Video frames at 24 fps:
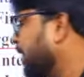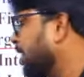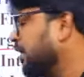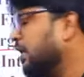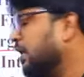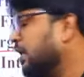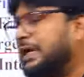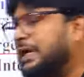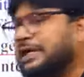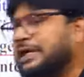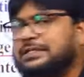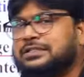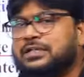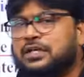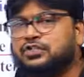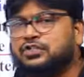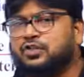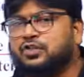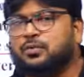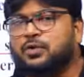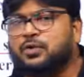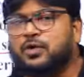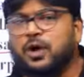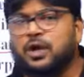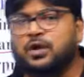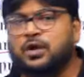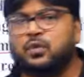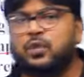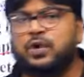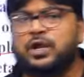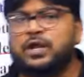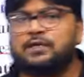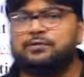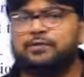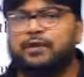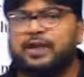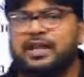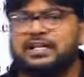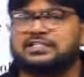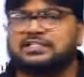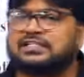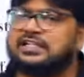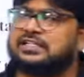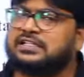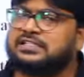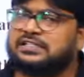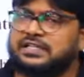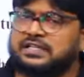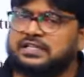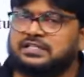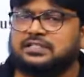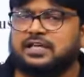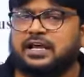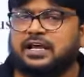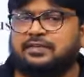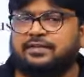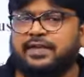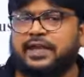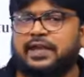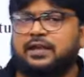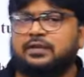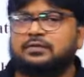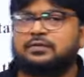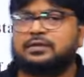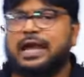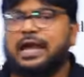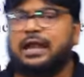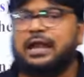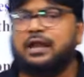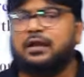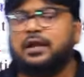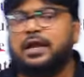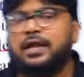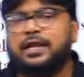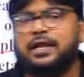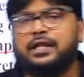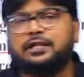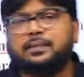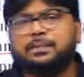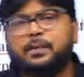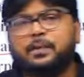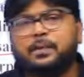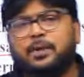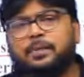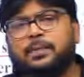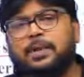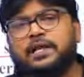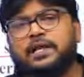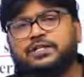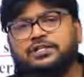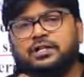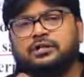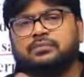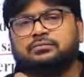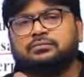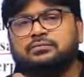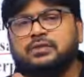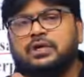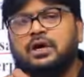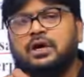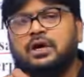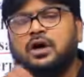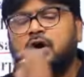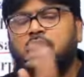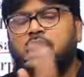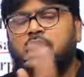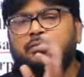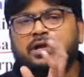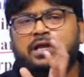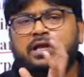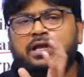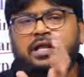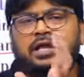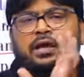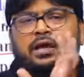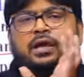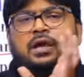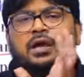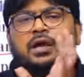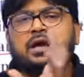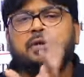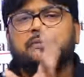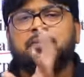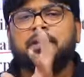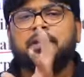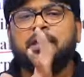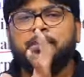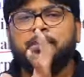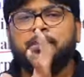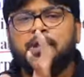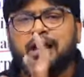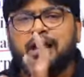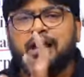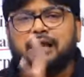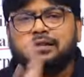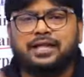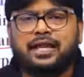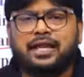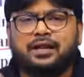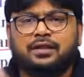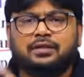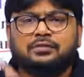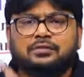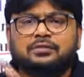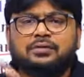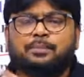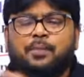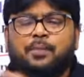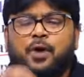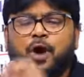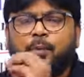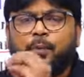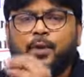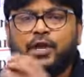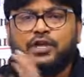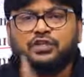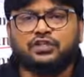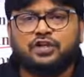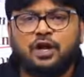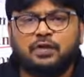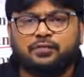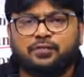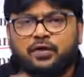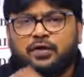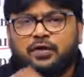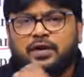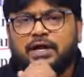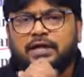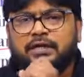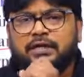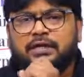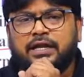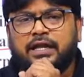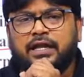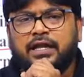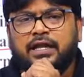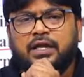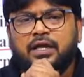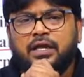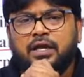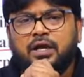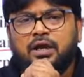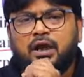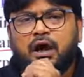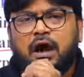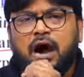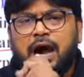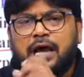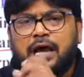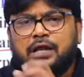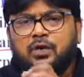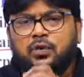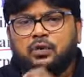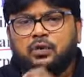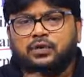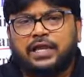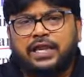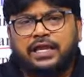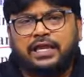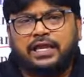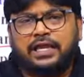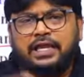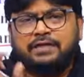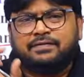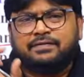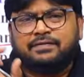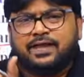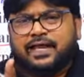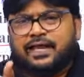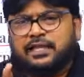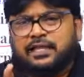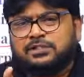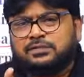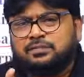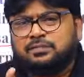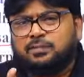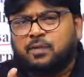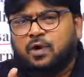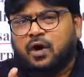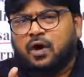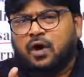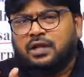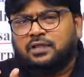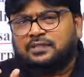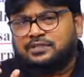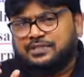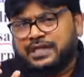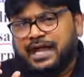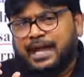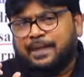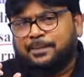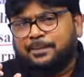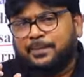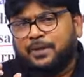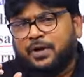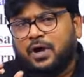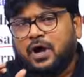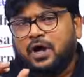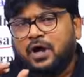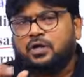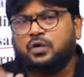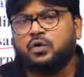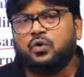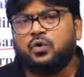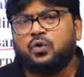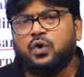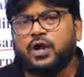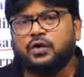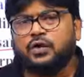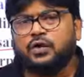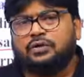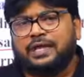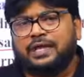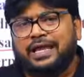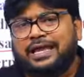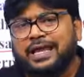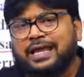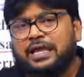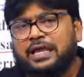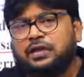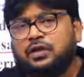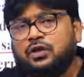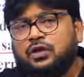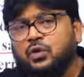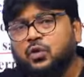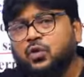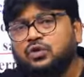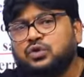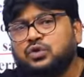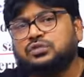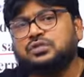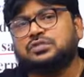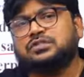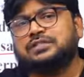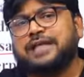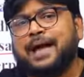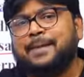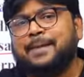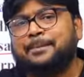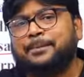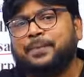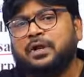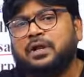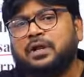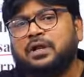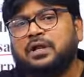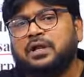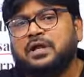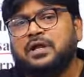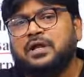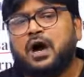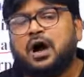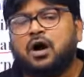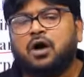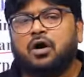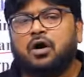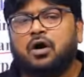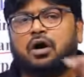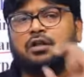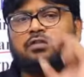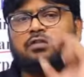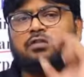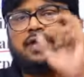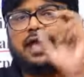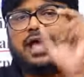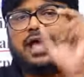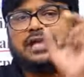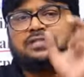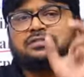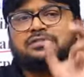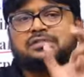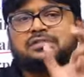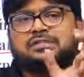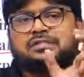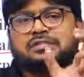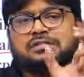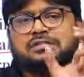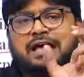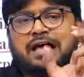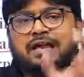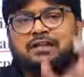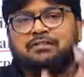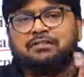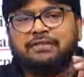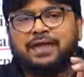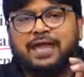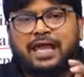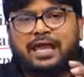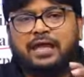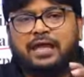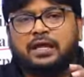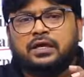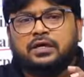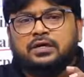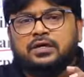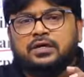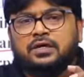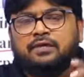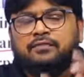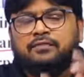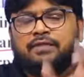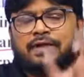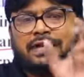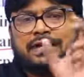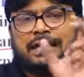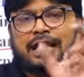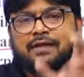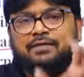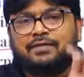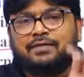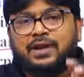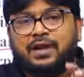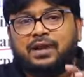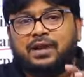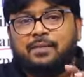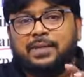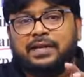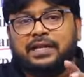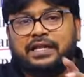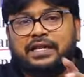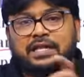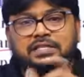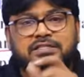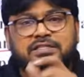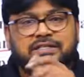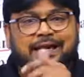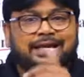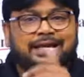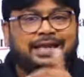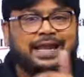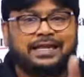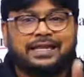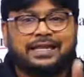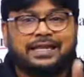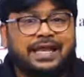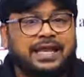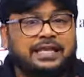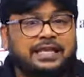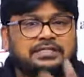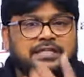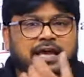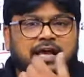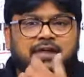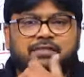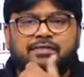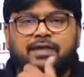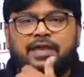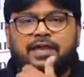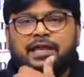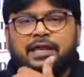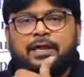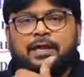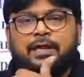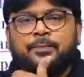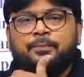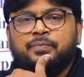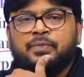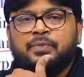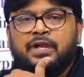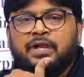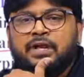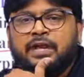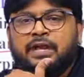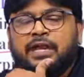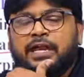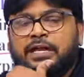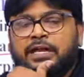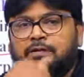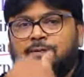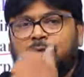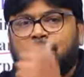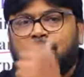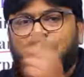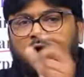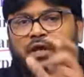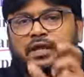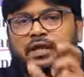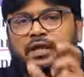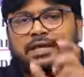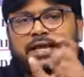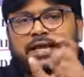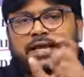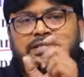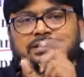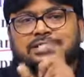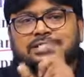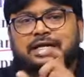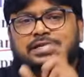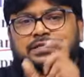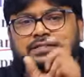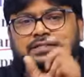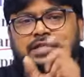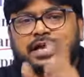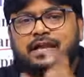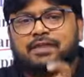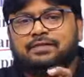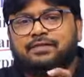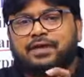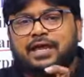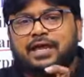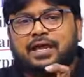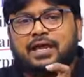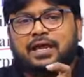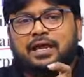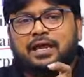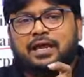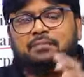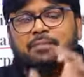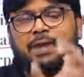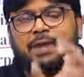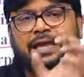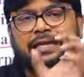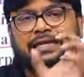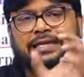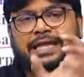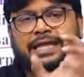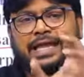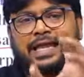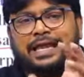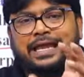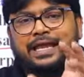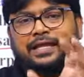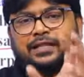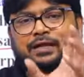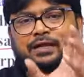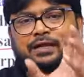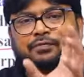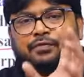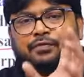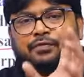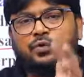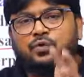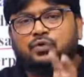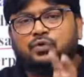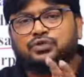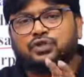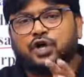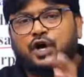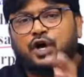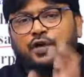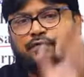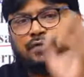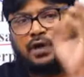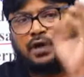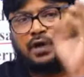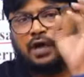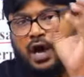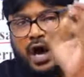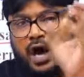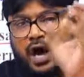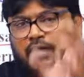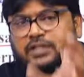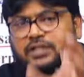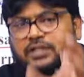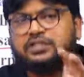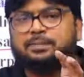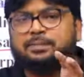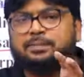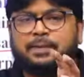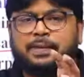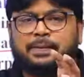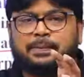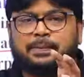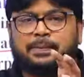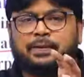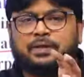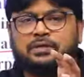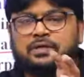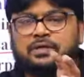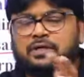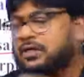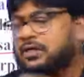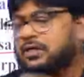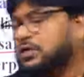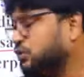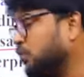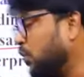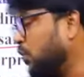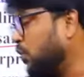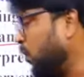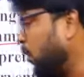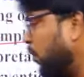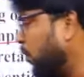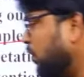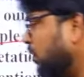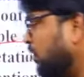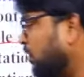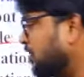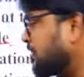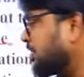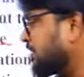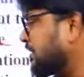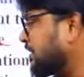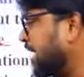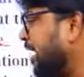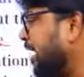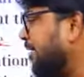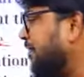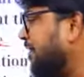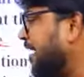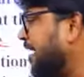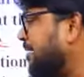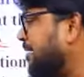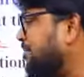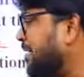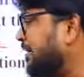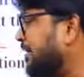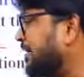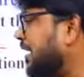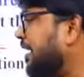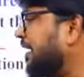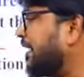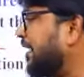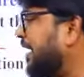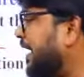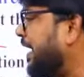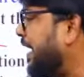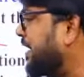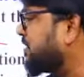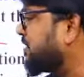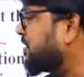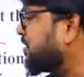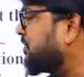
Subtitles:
let us assume you are going for a census survey, calculating the population. How many people are there? The population of our country. Are you taking a very small sample or are you going to take a huge sample? Always survey. When government is conducting a survey, it will organize that survey by taking the views of large people. So, survey method is